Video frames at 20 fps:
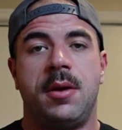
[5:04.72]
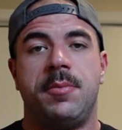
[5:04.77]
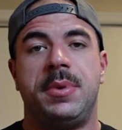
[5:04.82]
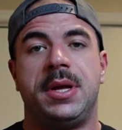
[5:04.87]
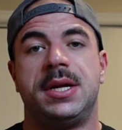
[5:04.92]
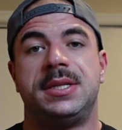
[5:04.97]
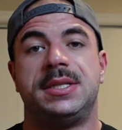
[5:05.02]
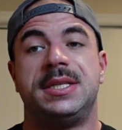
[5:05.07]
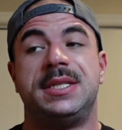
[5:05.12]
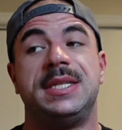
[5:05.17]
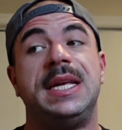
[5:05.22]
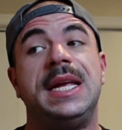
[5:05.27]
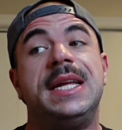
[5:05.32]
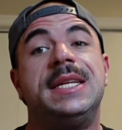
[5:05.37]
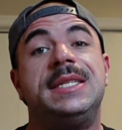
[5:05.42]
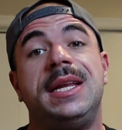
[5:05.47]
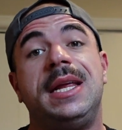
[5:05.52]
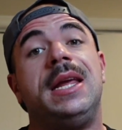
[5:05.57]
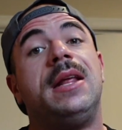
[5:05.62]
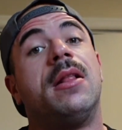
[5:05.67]
because it's
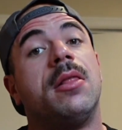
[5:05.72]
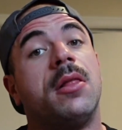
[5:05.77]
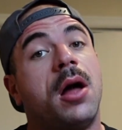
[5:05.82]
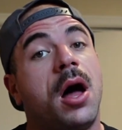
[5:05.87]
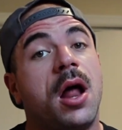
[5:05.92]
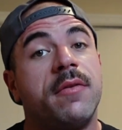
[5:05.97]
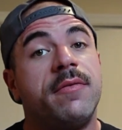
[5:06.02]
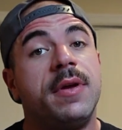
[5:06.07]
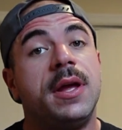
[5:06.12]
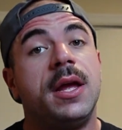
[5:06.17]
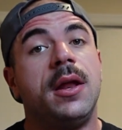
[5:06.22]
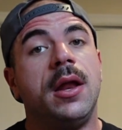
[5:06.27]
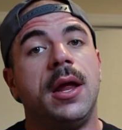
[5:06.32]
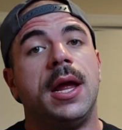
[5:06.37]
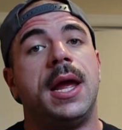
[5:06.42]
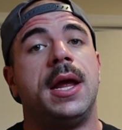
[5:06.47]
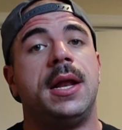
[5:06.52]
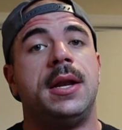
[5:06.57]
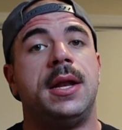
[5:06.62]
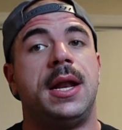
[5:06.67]
easy to eat a lot of
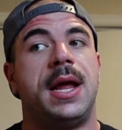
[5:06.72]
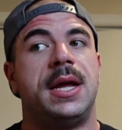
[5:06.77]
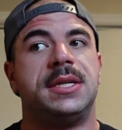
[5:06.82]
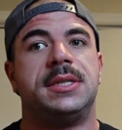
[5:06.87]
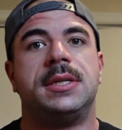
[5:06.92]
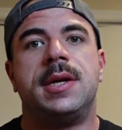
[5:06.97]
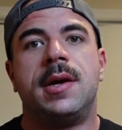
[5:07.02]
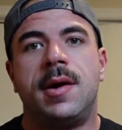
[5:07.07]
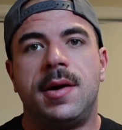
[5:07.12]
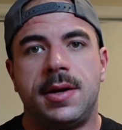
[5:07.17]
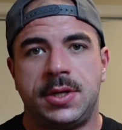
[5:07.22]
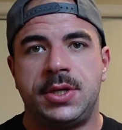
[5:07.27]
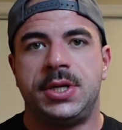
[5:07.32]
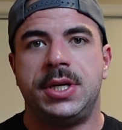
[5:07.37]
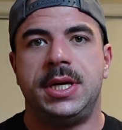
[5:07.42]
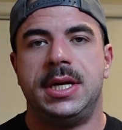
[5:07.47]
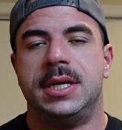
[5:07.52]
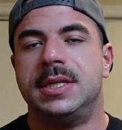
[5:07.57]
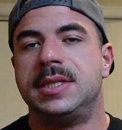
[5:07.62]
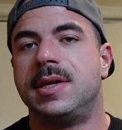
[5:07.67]
it and it has a ton of
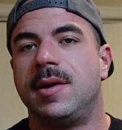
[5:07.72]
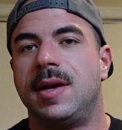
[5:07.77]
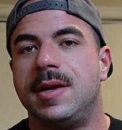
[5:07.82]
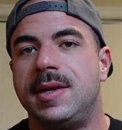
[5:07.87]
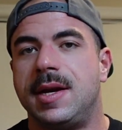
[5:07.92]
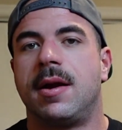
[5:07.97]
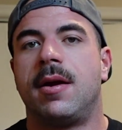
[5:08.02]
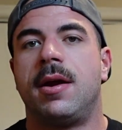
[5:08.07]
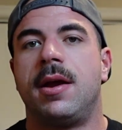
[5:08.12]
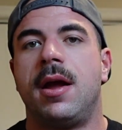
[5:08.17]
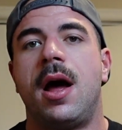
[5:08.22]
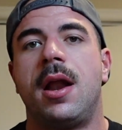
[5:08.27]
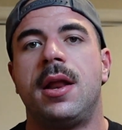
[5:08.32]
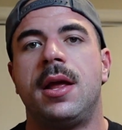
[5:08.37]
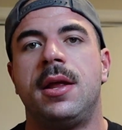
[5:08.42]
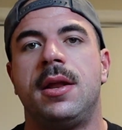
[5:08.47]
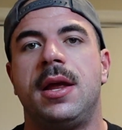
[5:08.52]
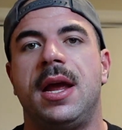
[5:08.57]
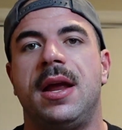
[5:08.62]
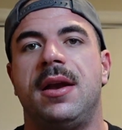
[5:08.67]
cheese, ton of dairy on
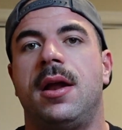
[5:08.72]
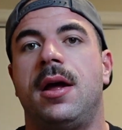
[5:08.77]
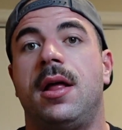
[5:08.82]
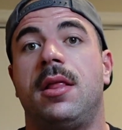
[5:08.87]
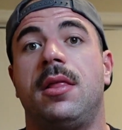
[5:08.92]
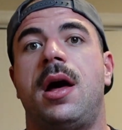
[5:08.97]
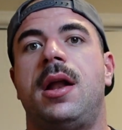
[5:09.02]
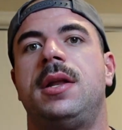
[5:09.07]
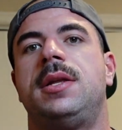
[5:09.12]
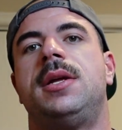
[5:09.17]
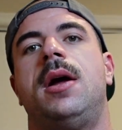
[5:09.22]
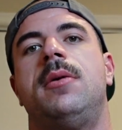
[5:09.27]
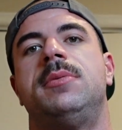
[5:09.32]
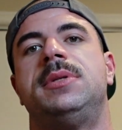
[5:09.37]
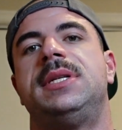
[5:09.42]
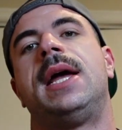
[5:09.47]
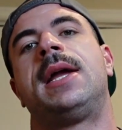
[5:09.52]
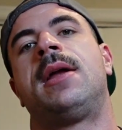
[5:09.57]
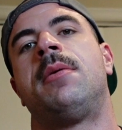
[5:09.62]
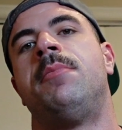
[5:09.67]
it. And a lot of
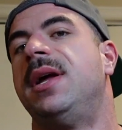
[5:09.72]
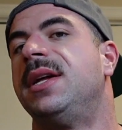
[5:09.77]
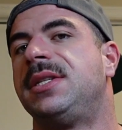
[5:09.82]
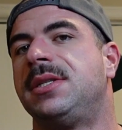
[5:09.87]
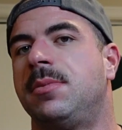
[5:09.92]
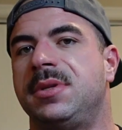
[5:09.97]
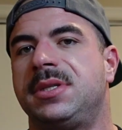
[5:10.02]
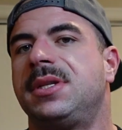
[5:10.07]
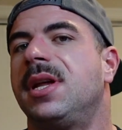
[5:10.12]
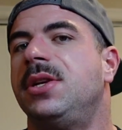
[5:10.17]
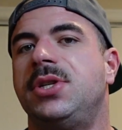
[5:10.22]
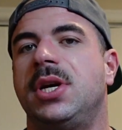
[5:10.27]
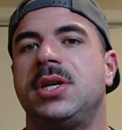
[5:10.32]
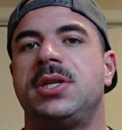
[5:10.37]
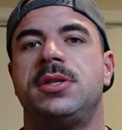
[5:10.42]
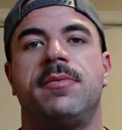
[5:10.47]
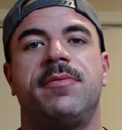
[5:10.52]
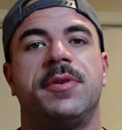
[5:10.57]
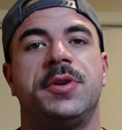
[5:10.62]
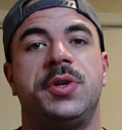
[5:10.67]
times that can mess someone's
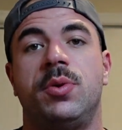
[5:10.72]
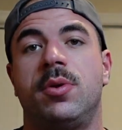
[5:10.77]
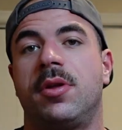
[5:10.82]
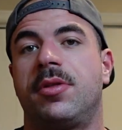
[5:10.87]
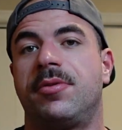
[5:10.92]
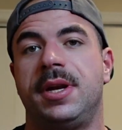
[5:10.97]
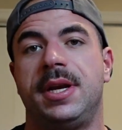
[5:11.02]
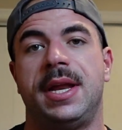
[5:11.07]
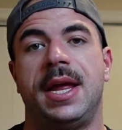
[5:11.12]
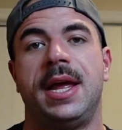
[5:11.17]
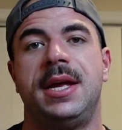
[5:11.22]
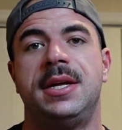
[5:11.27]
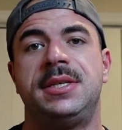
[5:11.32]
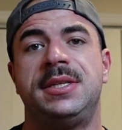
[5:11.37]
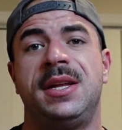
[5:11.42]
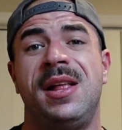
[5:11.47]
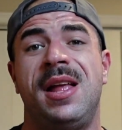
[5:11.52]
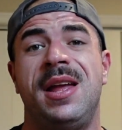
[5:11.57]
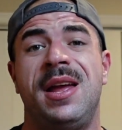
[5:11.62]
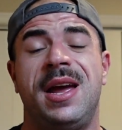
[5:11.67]
digestion up for two or three
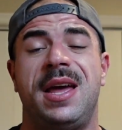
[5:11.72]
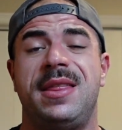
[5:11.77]
days.